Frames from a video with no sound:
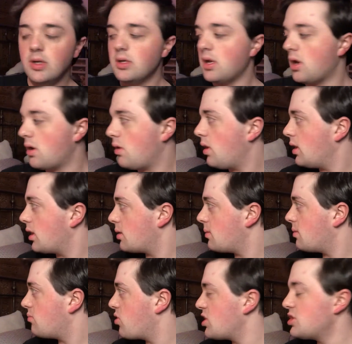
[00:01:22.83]
You know, a little
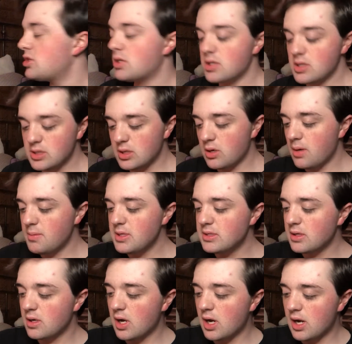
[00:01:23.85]
bit of moisture. So I'm gonna
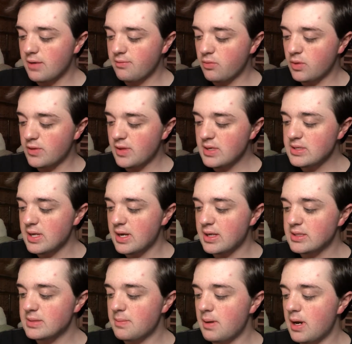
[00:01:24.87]
start off with a
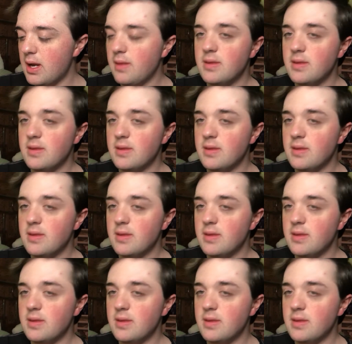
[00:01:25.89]
setting spray.